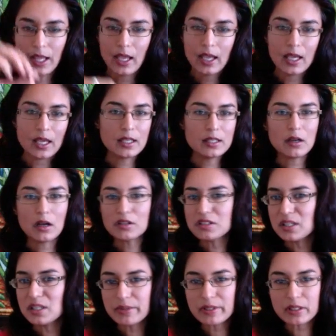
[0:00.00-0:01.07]
And I'll
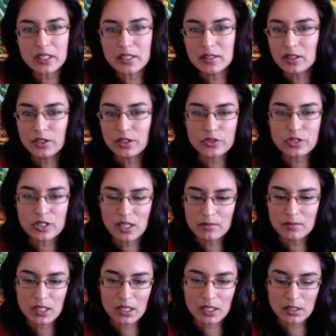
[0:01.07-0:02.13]
typically,
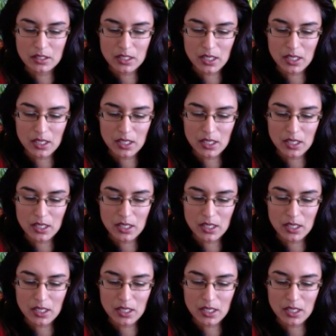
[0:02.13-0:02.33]
same thing,